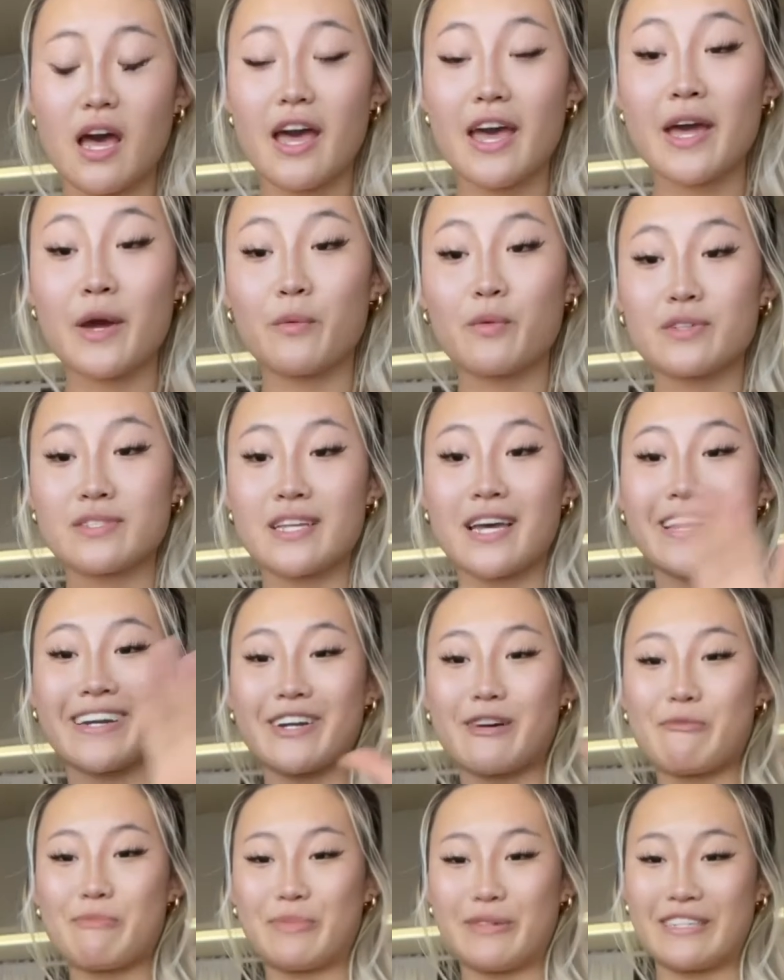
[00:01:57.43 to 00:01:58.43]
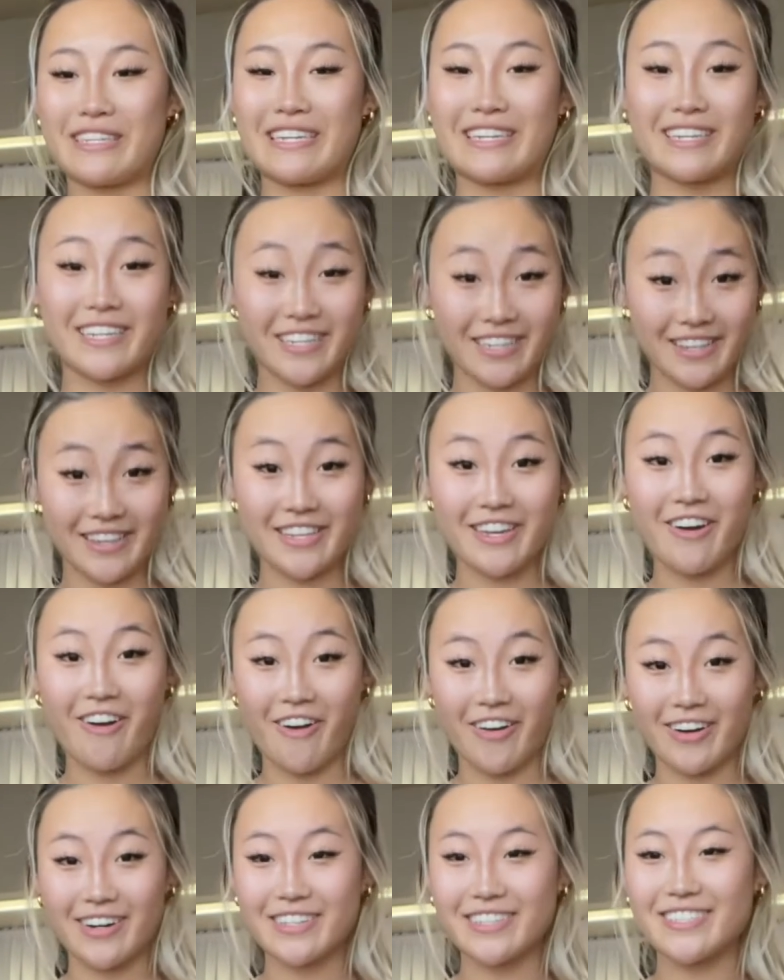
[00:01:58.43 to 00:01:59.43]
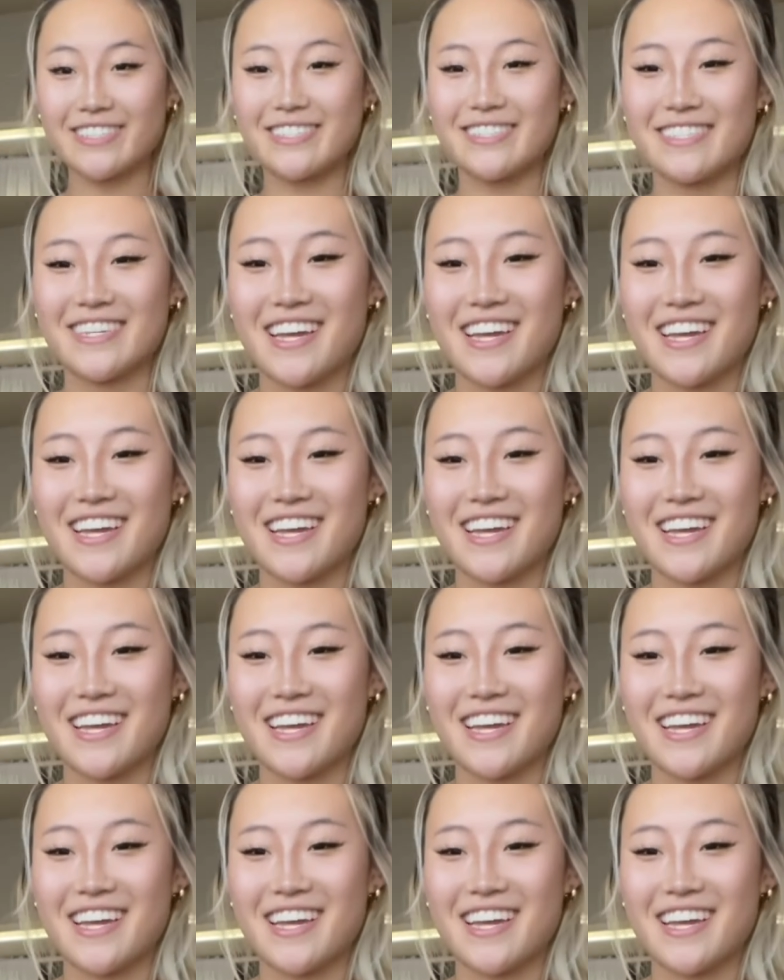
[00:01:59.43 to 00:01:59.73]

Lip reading: it was completed, the arts.